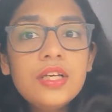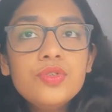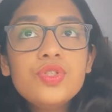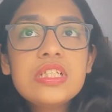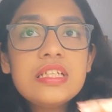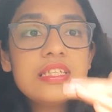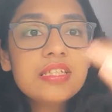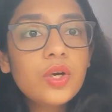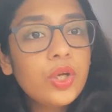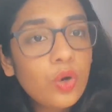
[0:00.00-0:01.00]
You just list
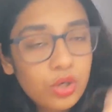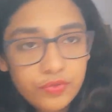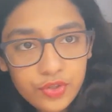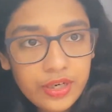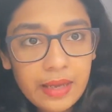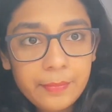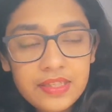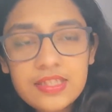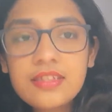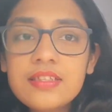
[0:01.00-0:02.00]
out all of your
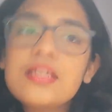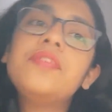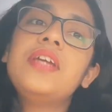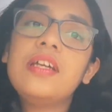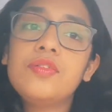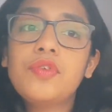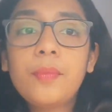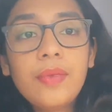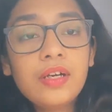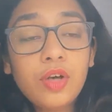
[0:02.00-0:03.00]
habits. And this I've taken
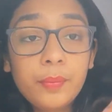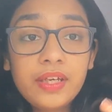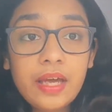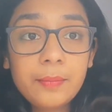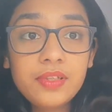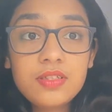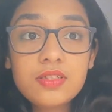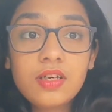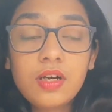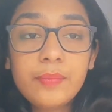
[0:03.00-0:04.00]
from Atomic
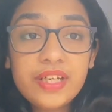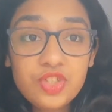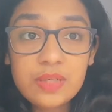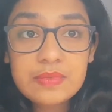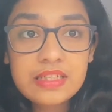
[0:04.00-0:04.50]
Habits by James